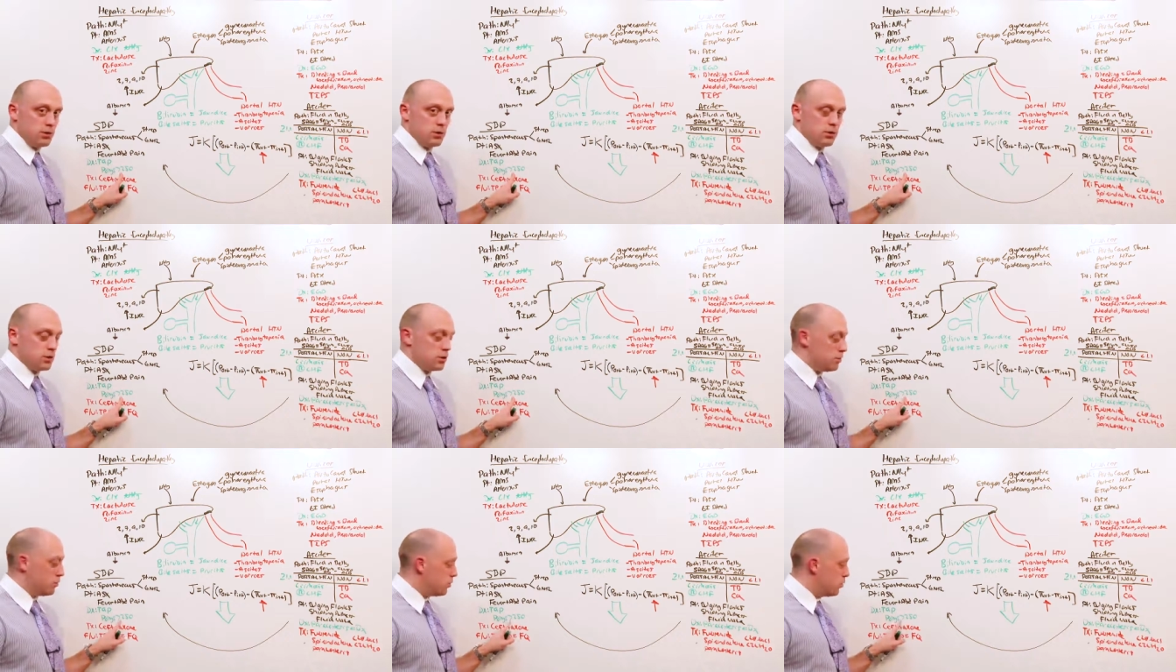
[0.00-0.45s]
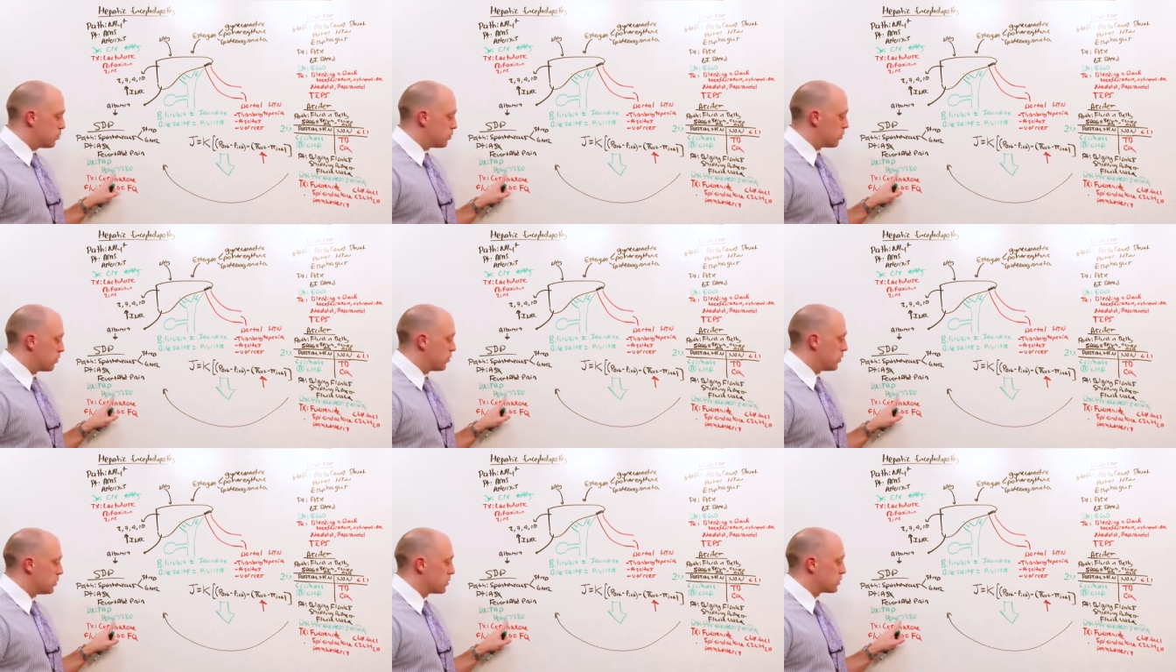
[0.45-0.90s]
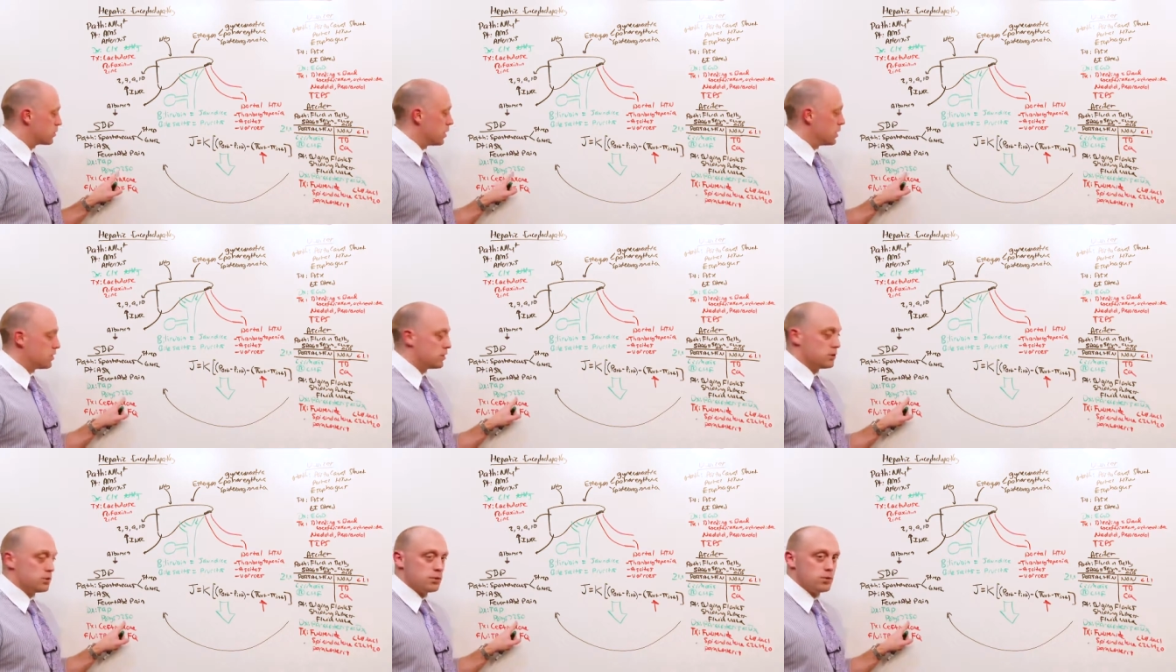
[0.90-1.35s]
the neutrophils
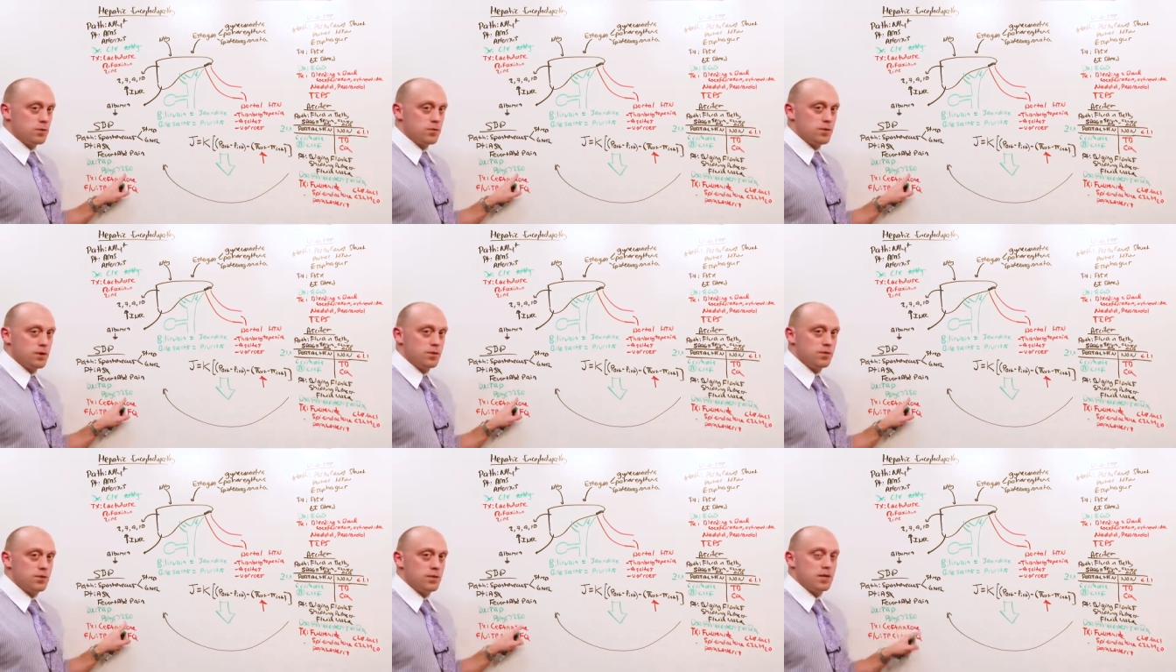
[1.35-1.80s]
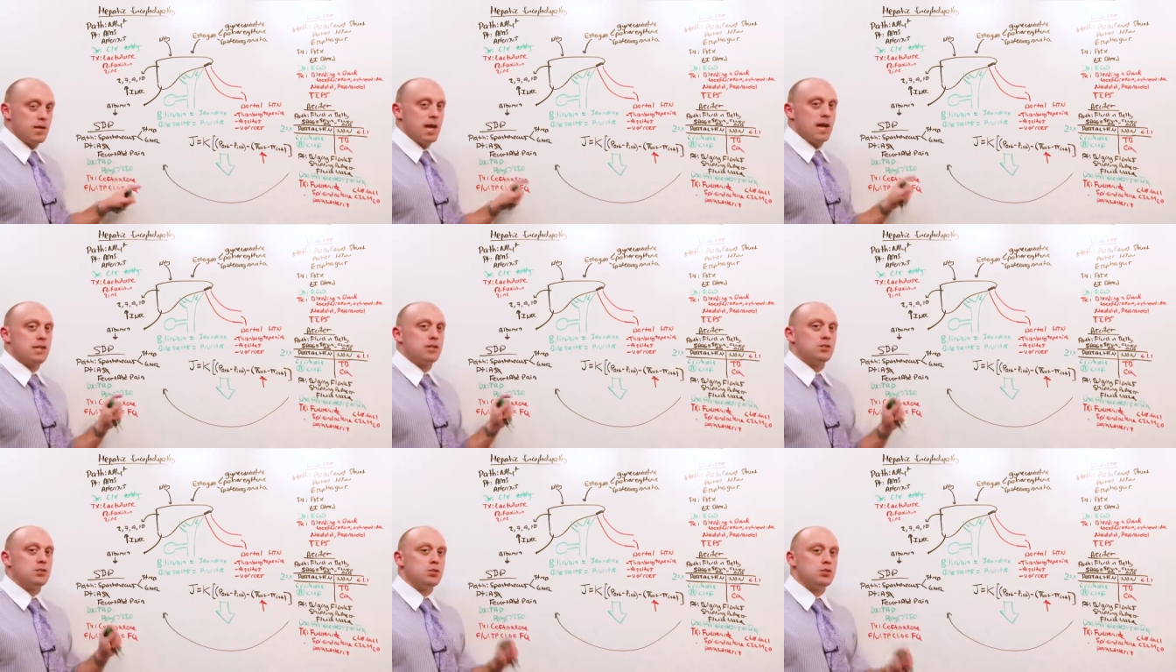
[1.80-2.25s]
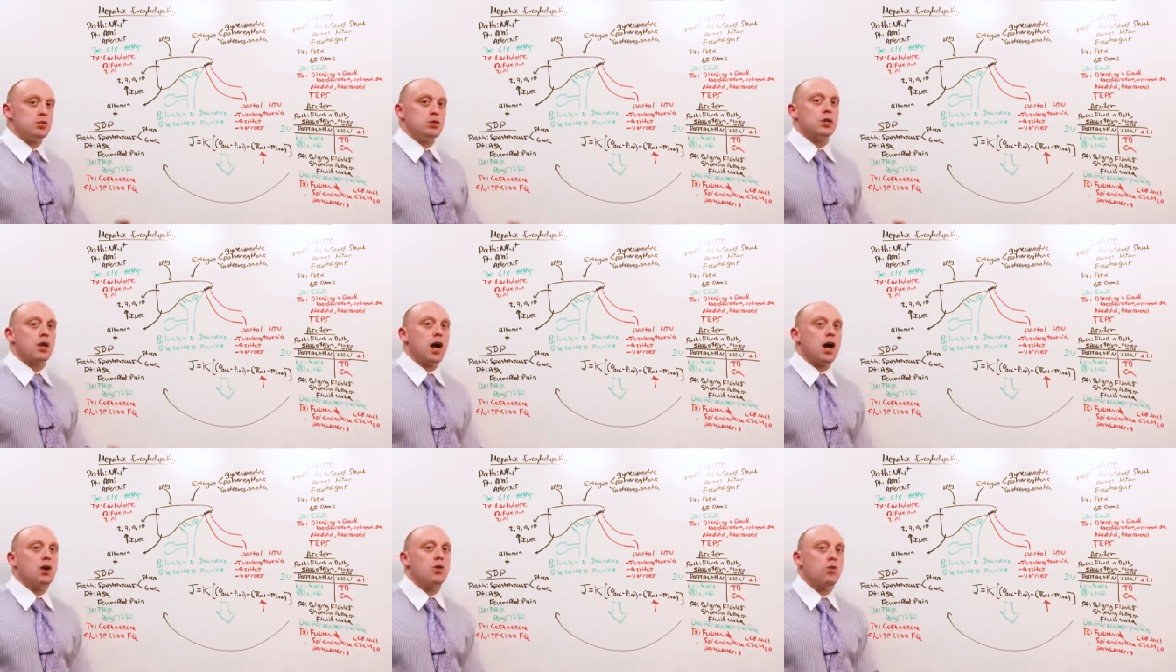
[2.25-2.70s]
greater than 250, and do
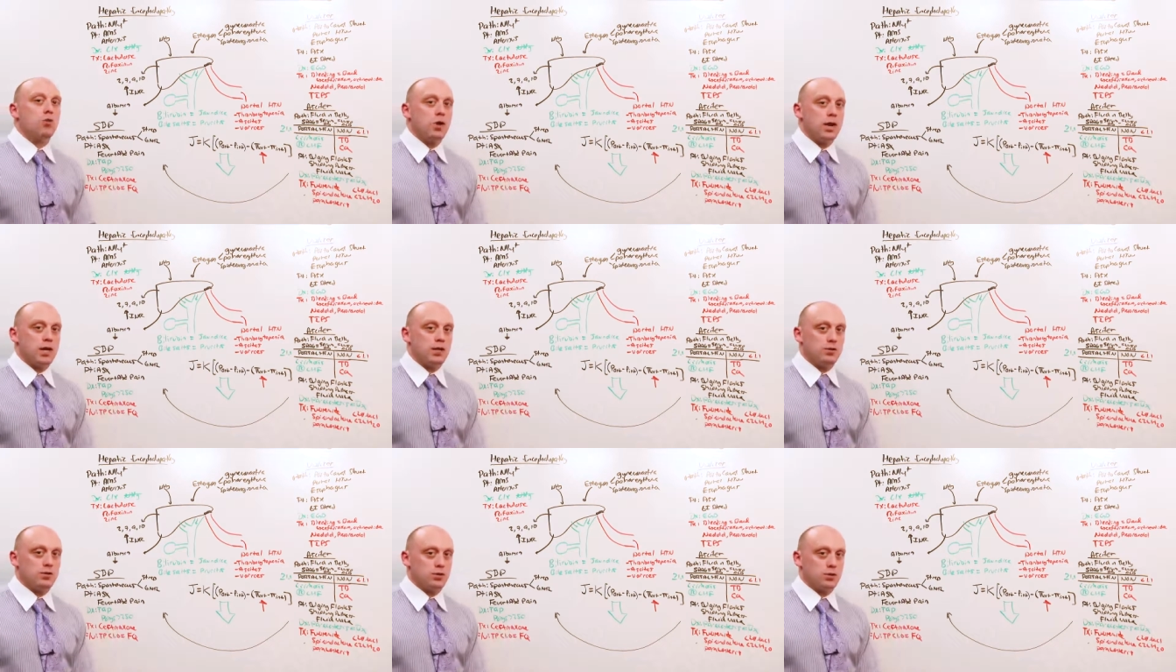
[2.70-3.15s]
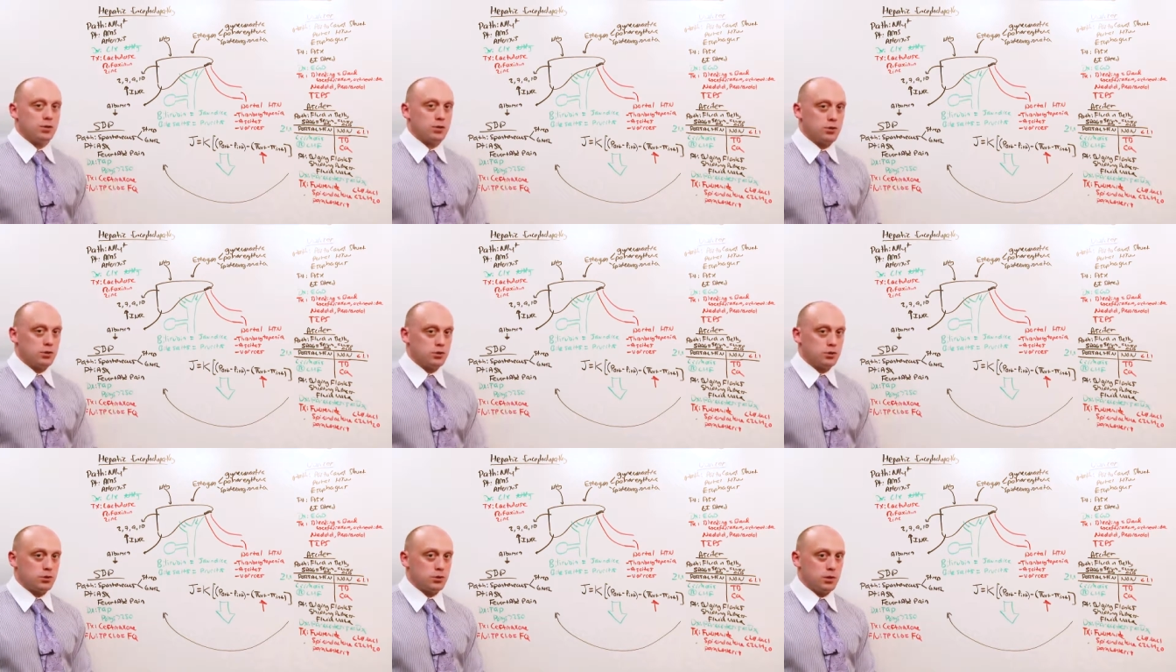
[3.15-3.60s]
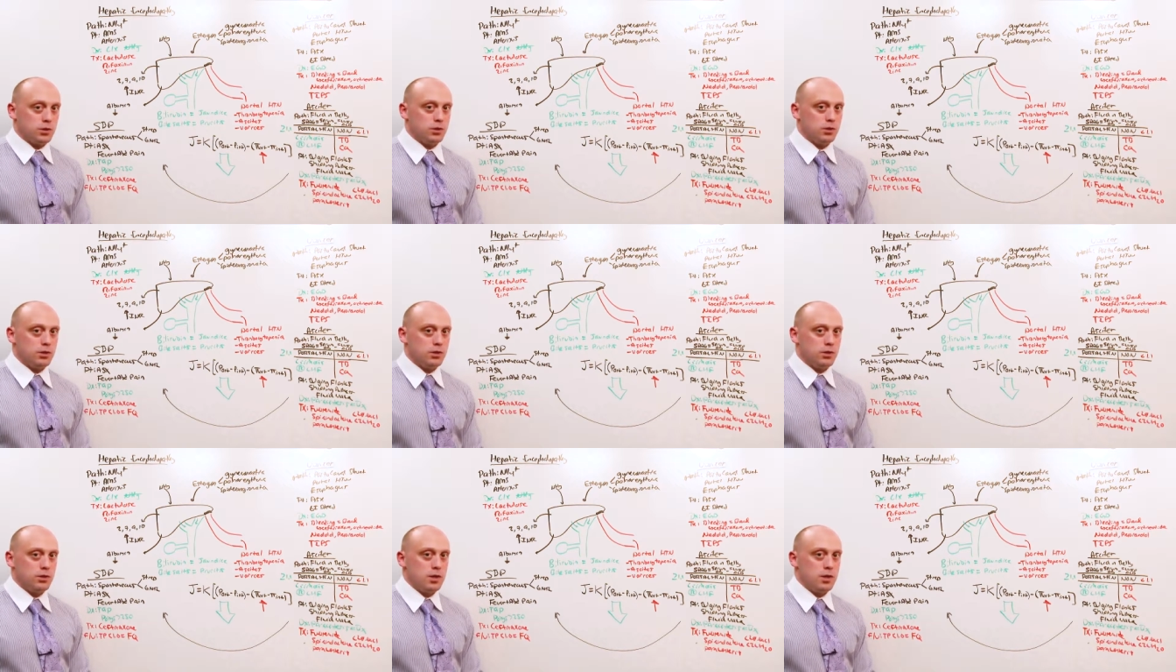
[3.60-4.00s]
not wait for the culture.